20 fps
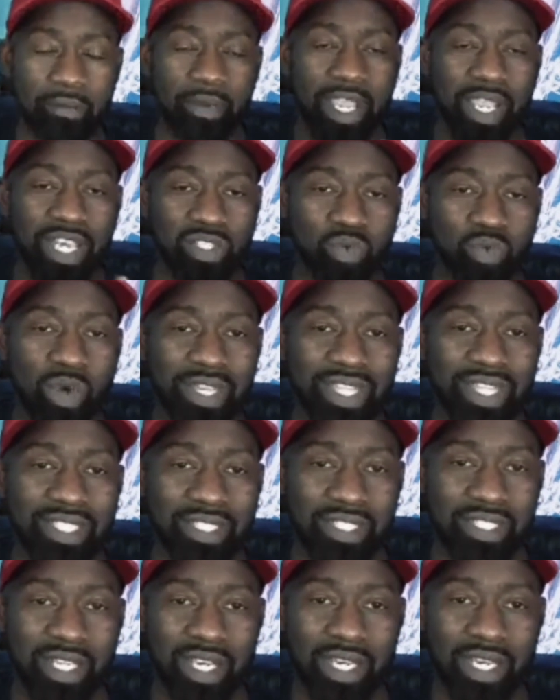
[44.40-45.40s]
Because what
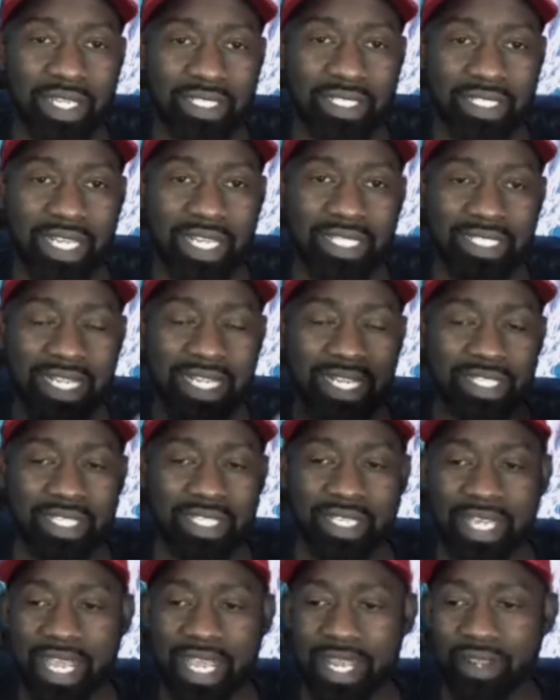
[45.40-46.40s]
this does, let's say
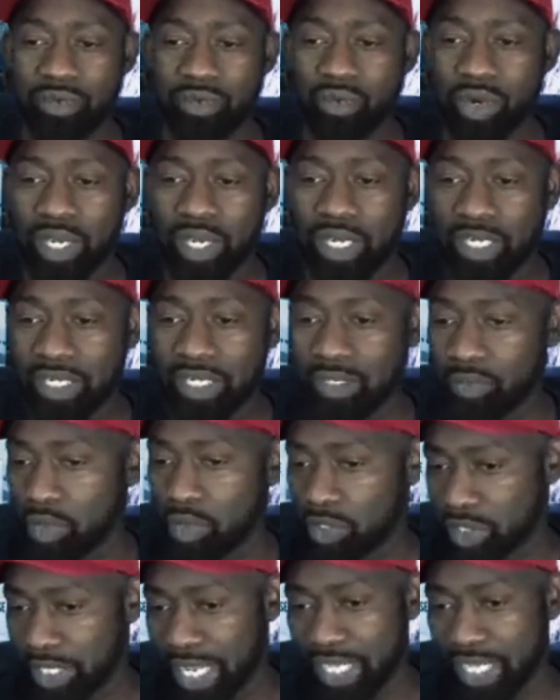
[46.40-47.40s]
today is
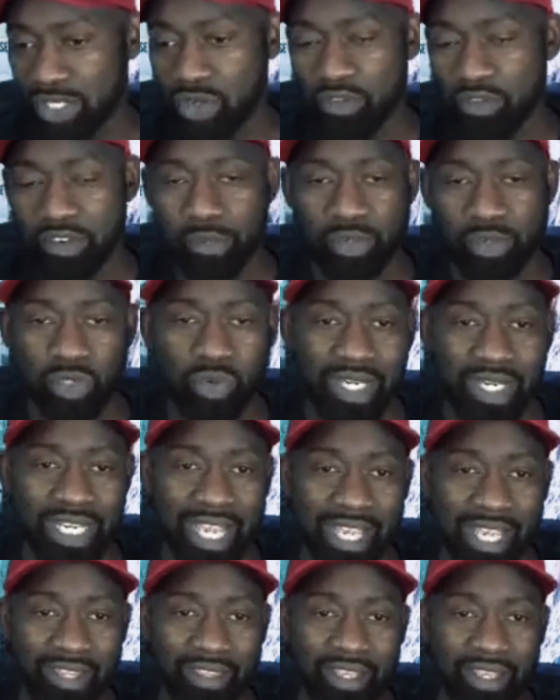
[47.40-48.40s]
November
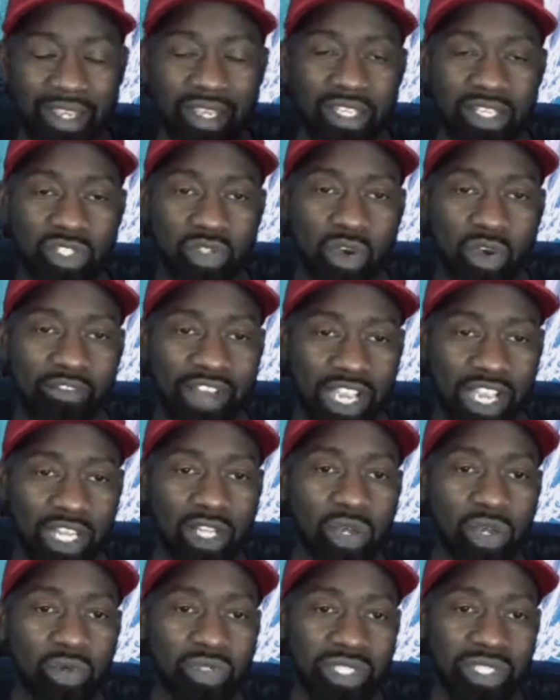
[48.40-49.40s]
28th. So if I
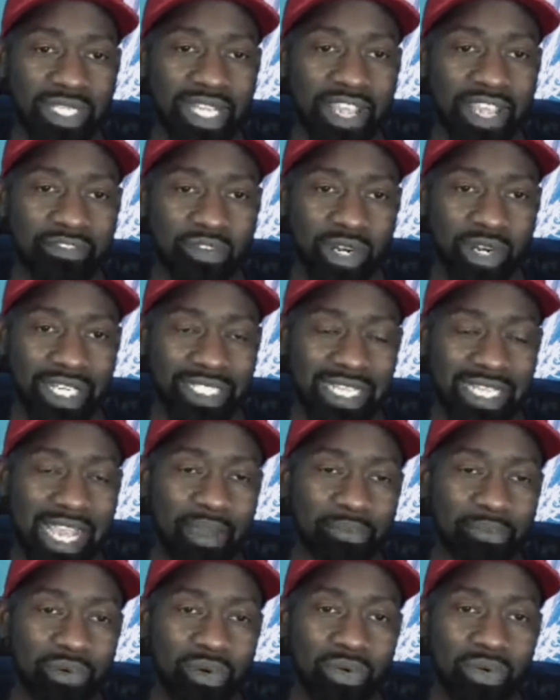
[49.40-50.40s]
close today, for an
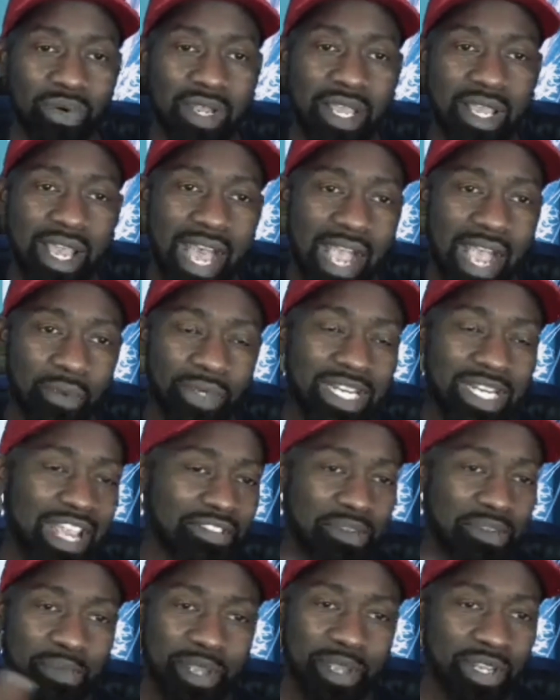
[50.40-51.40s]
example, I wouldn't
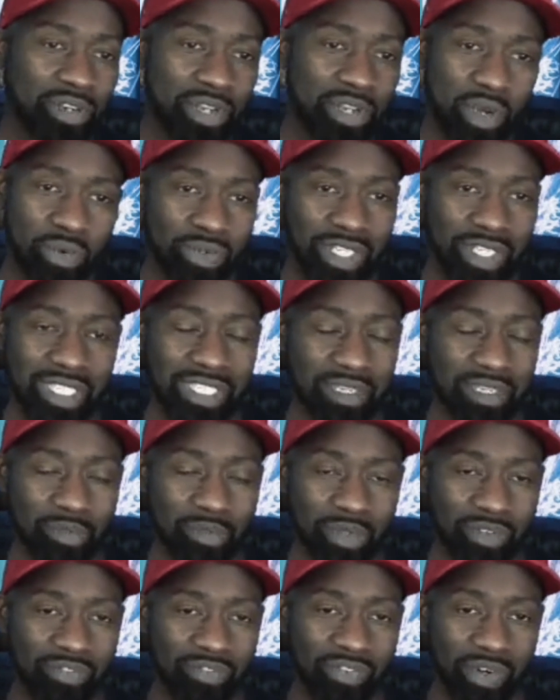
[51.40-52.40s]
have to pay a note
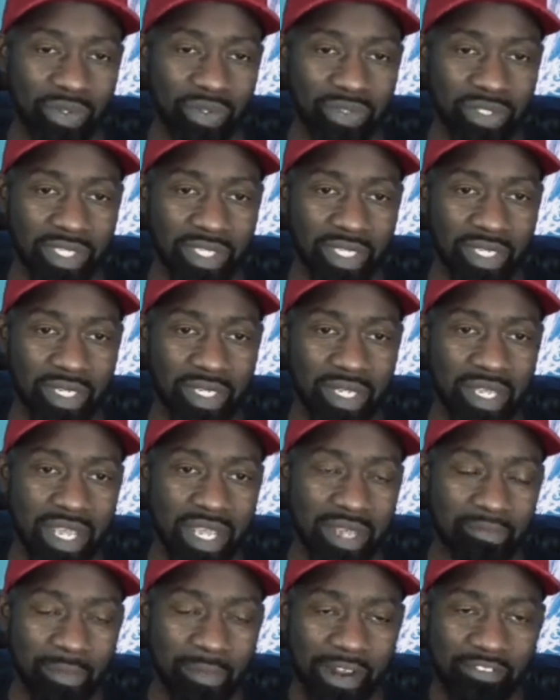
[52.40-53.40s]
December the
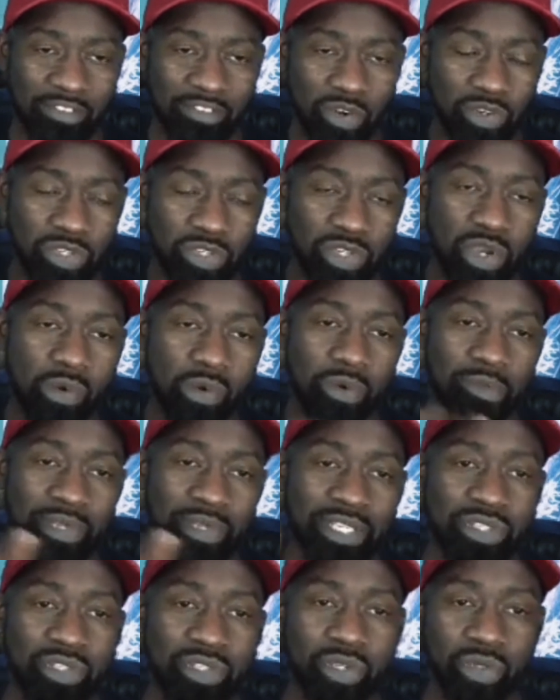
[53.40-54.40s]
1st. My first note would
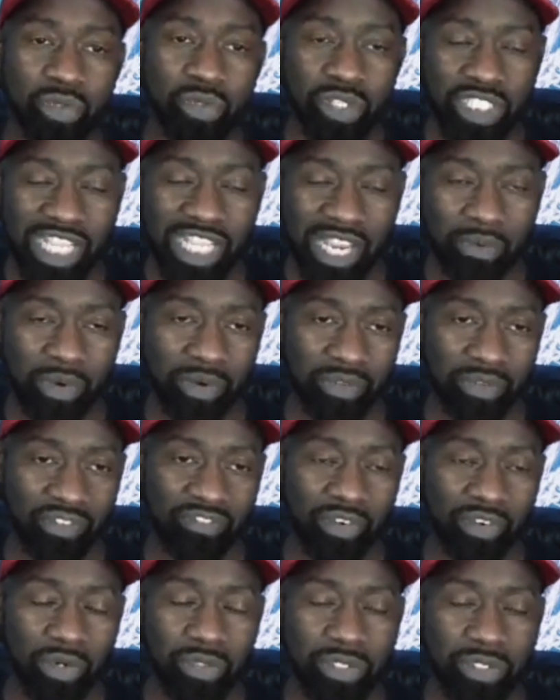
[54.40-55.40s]
be due January the
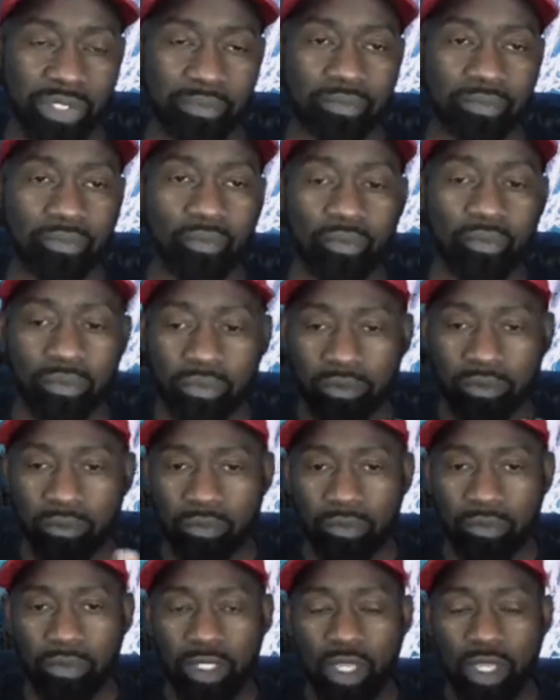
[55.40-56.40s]

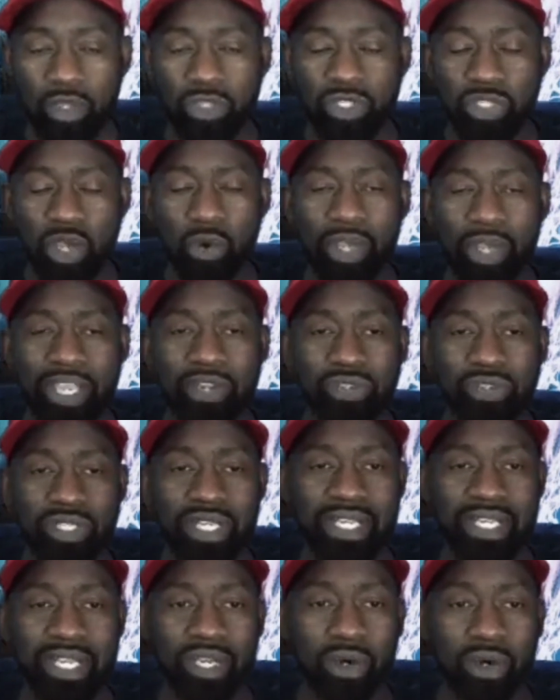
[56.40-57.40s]
1st. So here's
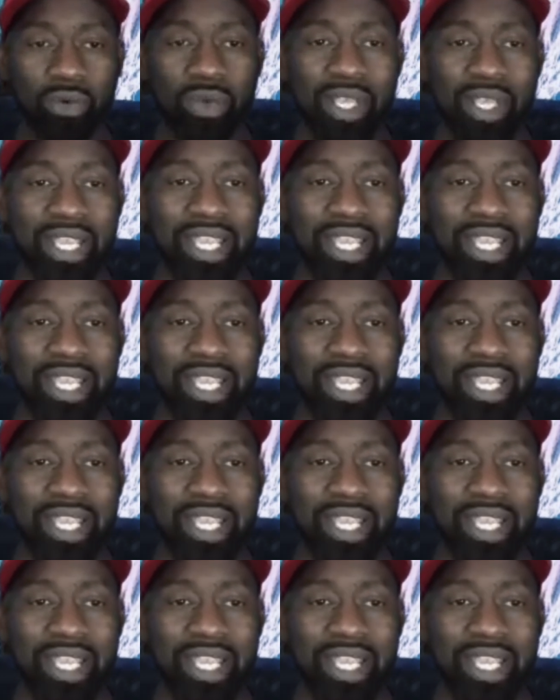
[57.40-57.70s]
the deal.